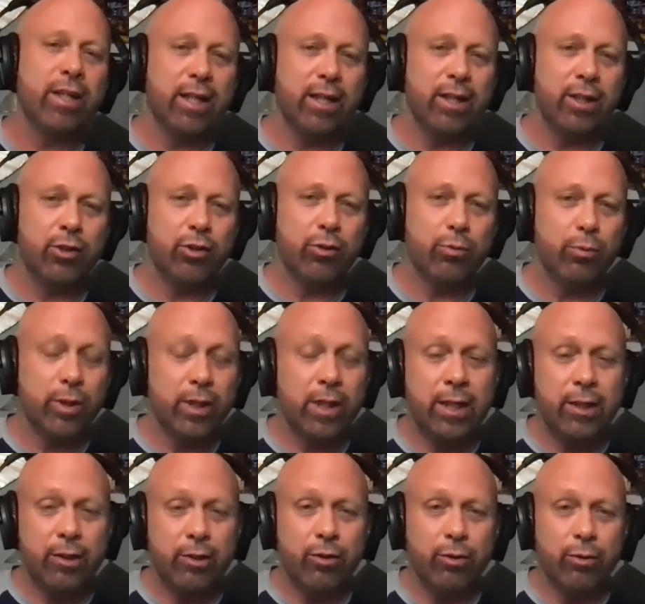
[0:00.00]
age when I
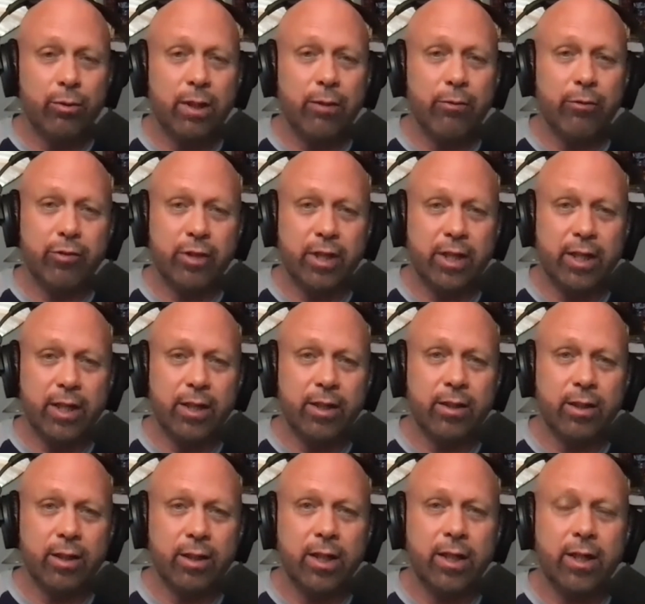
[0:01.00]
knew I was gay,
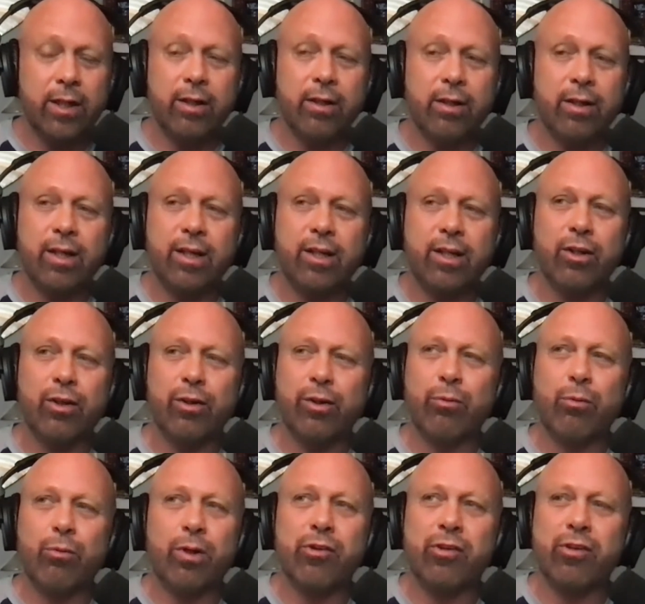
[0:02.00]
and you know, it
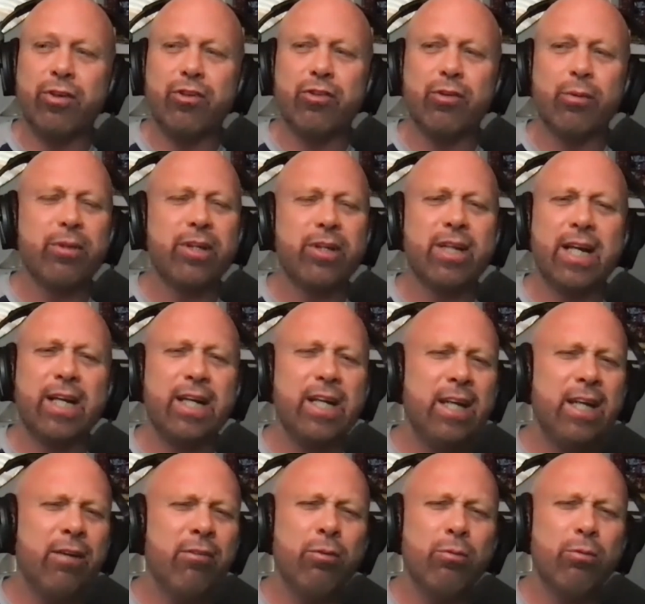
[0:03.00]
wasn't something I
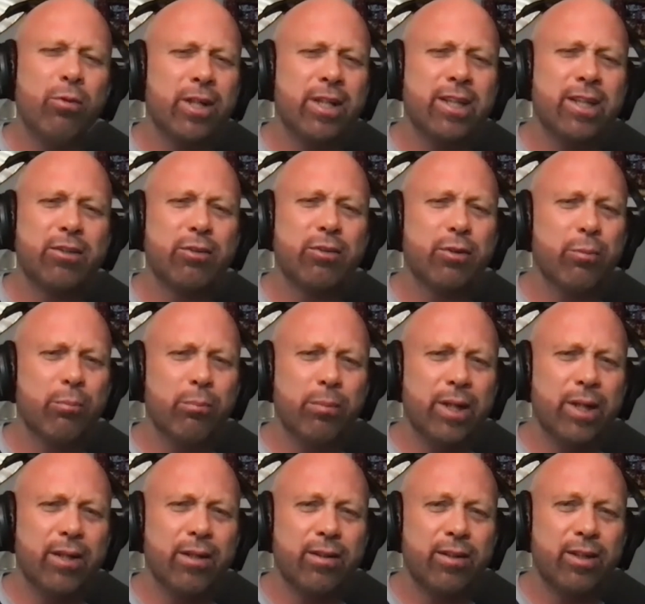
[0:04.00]
even wanted to
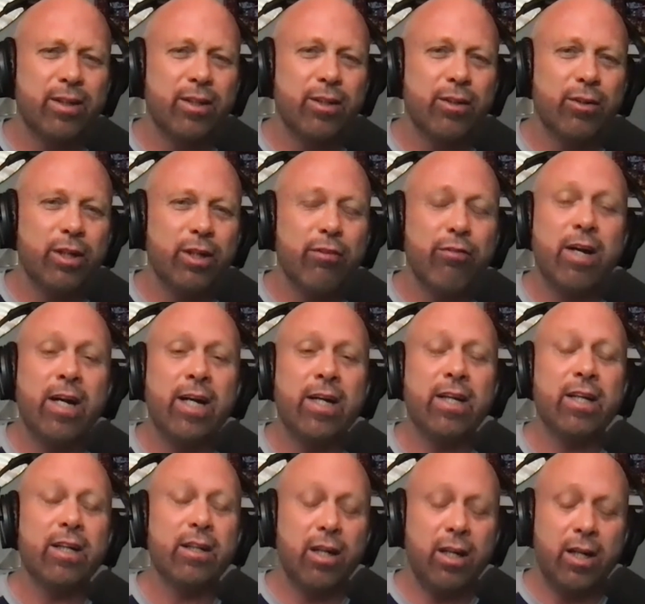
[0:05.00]
admit. You know, if I
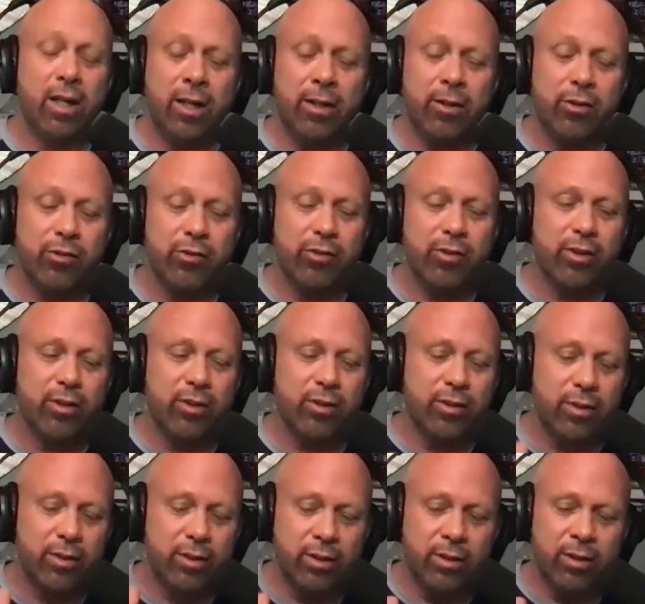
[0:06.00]
it, honest to
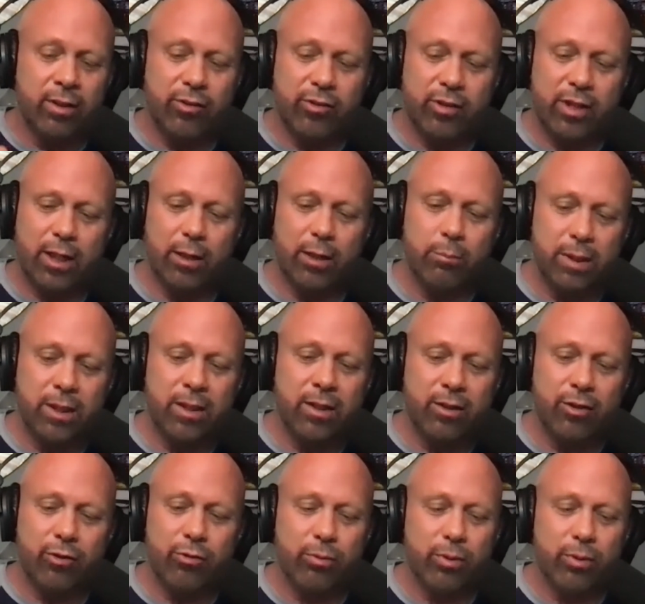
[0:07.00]
goodness, I mean
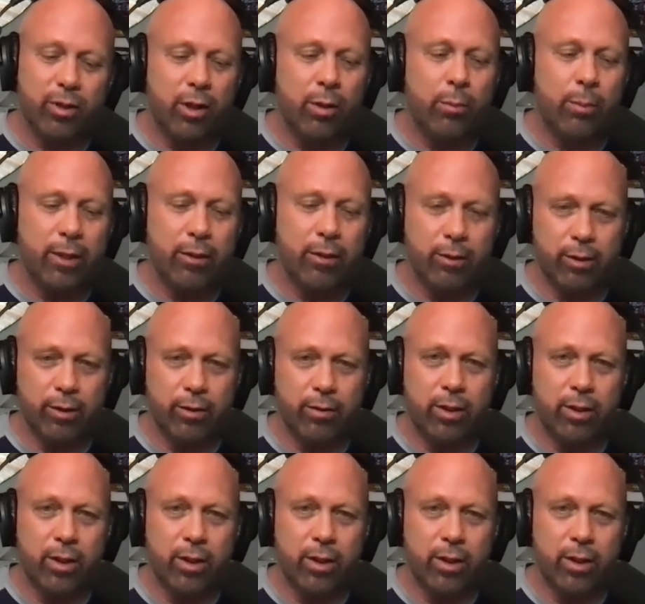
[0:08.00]
this with all my heart.